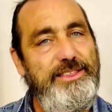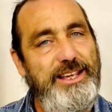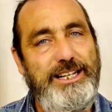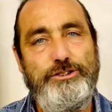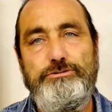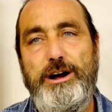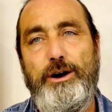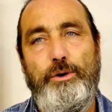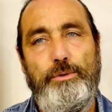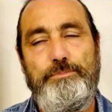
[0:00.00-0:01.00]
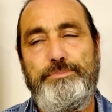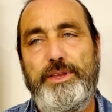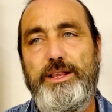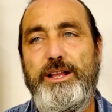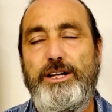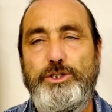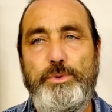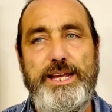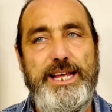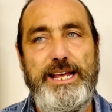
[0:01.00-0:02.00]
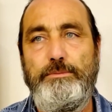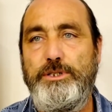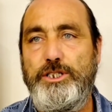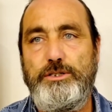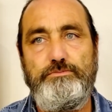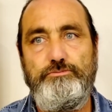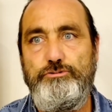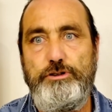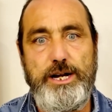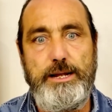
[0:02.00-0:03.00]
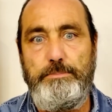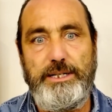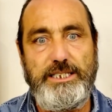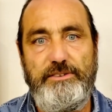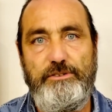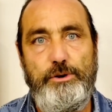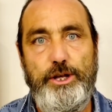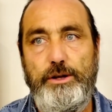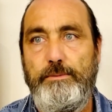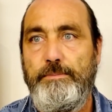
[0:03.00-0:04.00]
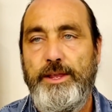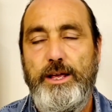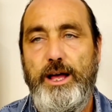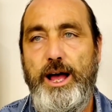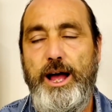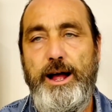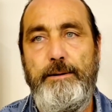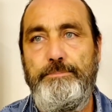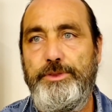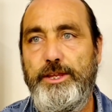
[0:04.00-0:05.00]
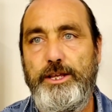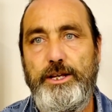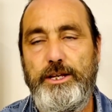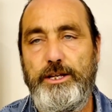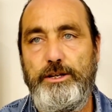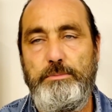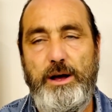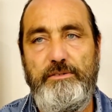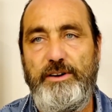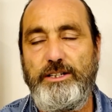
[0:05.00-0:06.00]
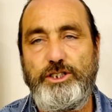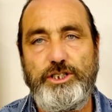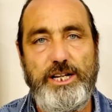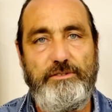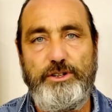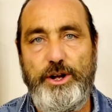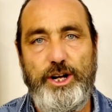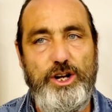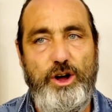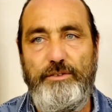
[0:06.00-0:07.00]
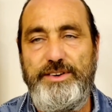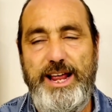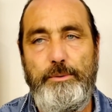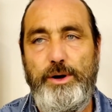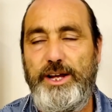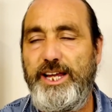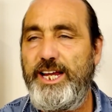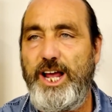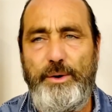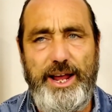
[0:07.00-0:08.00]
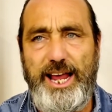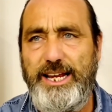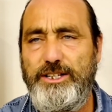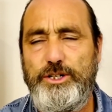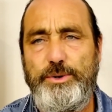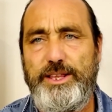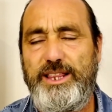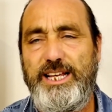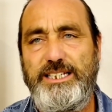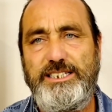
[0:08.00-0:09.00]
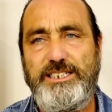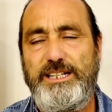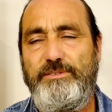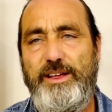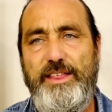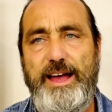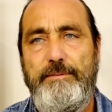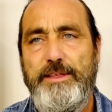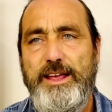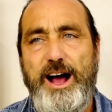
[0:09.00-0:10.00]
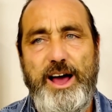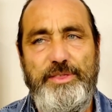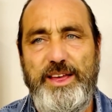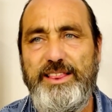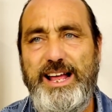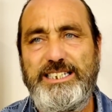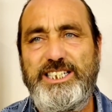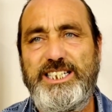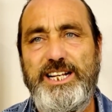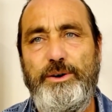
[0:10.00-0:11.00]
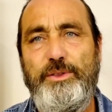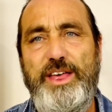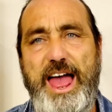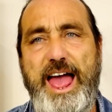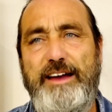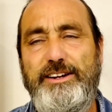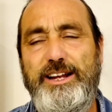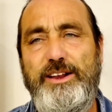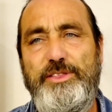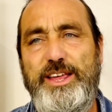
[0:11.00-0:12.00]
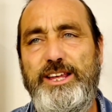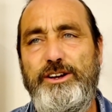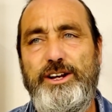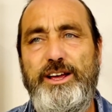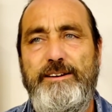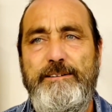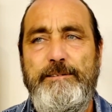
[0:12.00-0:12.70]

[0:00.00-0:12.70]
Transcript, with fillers: things roll. Last week it was really busy for you. Um, you might find yourself doing a lot of networking, going ahead and doing things and stuff like that. I think that's still there, and I don't think you're going to